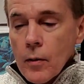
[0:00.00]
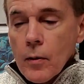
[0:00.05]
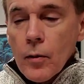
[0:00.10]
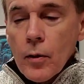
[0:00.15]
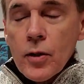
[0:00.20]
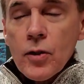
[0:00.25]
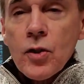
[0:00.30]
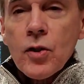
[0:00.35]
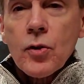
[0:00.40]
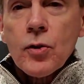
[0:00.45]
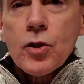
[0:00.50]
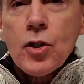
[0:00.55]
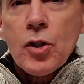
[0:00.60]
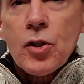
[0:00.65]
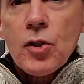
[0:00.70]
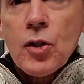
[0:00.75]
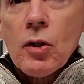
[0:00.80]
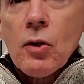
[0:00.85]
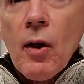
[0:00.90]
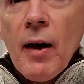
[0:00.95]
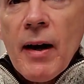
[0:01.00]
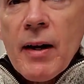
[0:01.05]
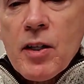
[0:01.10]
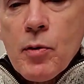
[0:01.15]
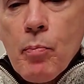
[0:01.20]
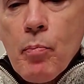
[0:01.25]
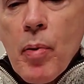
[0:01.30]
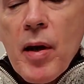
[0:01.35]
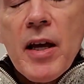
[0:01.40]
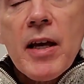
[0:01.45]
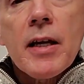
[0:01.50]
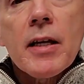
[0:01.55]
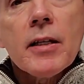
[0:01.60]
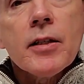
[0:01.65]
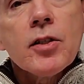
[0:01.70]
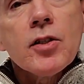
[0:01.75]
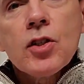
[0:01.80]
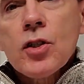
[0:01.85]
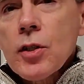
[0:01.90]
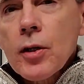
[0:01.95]
These are just glass
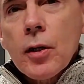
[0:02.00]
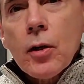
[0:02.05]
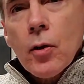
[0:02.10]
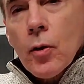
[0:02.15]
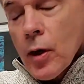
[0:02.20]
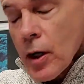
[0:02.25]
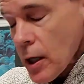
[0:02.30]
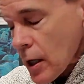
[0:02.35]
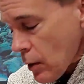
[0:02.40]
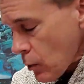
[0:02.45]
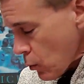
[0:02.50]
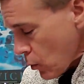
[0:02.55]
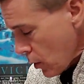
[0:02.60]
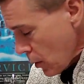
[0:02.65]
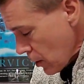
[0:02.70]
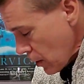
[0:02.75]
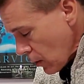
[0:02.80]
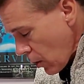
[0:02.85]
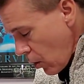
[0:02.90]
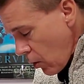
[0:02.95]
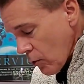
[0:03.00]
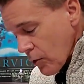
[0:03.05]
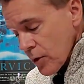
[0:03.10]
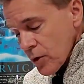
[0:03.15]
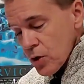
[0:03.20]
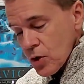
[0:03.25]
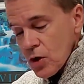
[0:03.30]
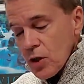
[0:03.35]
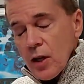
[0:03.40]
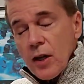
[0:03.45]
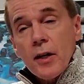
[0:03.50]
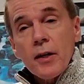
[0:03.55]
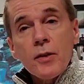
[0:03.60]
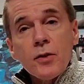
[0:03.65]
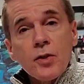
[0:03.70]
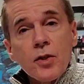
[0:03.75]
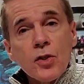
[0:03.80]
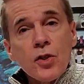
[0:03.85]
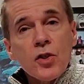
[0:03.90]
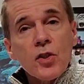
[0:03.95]
beads. You know, it, all this
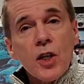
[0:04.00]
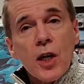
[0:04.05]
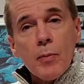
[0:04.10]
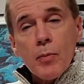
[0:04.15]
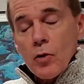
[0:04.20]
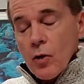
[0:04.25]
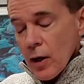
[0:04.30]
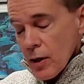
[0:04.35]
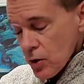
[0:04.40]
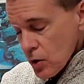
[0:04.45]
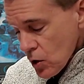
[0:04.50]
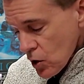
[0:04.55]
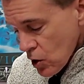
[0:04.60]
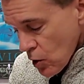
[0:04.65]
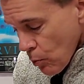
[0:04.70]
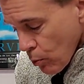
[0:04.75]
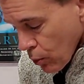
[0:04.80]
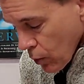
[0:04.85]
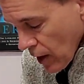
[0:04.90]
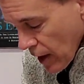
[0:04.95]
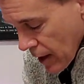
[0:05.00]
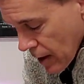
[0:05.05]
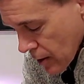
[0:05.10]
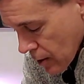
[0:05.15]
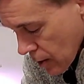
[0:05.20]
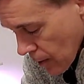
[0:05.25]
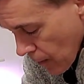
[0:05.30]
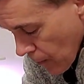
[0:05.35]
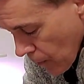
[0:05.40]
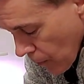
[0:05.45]
does is stabilizes the plant